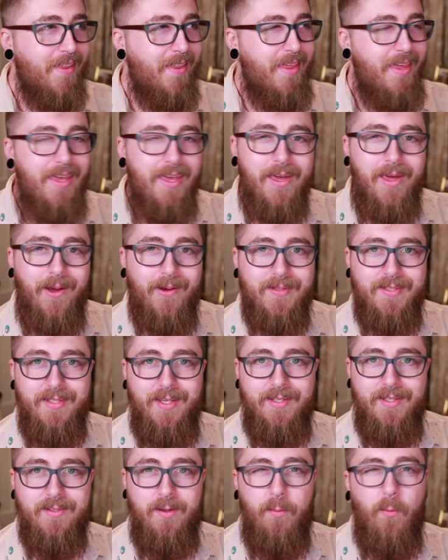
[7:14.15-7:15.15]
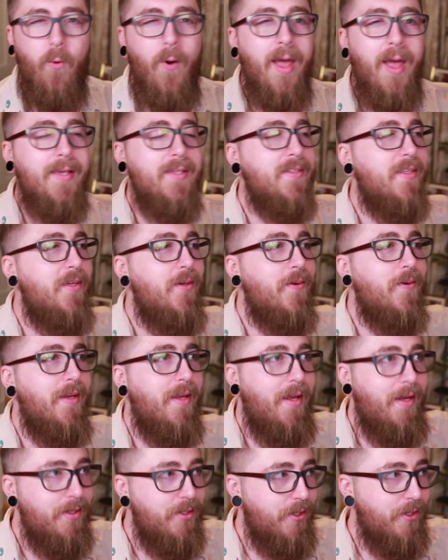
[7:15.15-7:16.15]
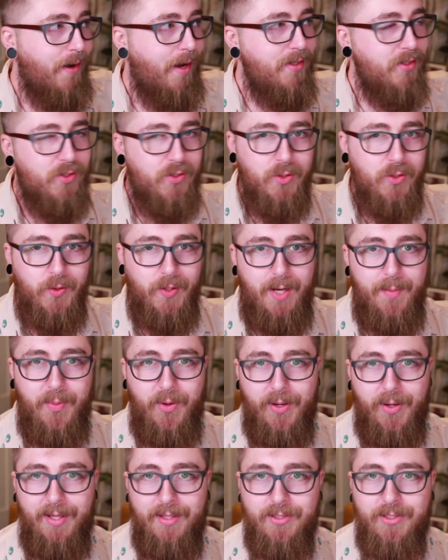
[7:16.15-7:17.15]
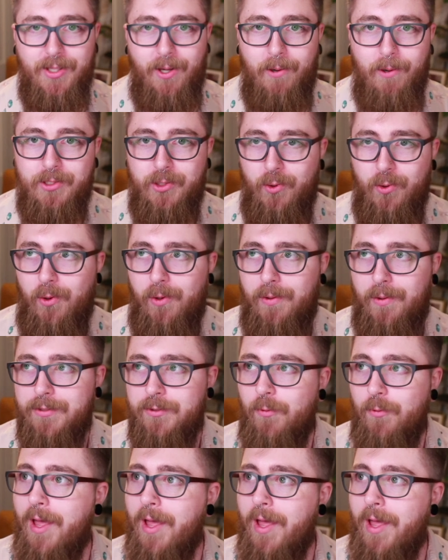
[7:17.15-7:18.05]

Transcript: the ecosystem, ways that you can integrate Storybook into your tools,